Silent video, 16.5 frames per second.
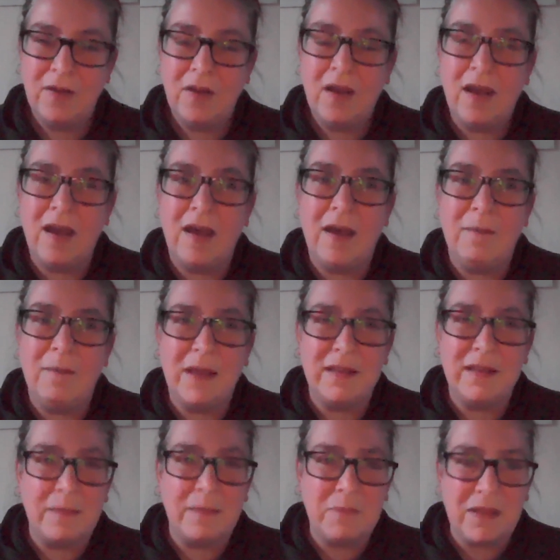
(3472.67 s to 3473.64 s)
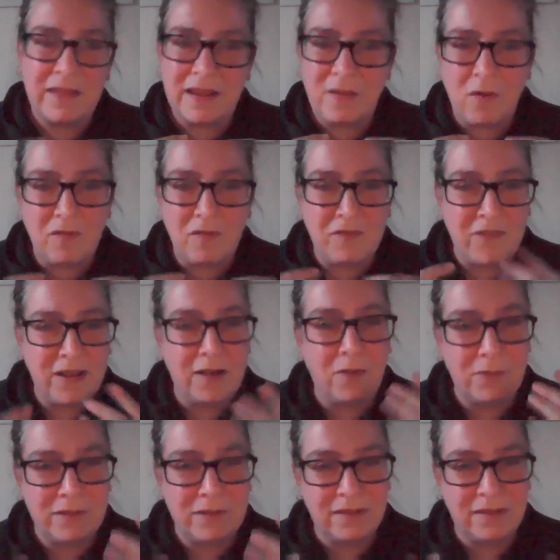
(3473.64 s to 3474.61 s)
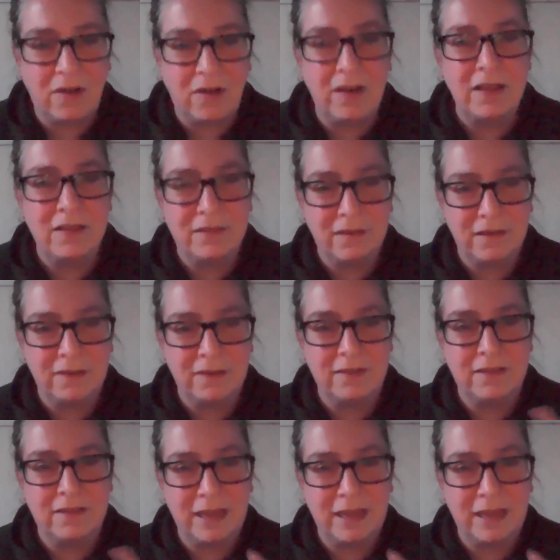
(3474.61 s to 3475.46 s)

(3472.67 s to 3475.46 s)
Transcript: But they got fed up with scientists,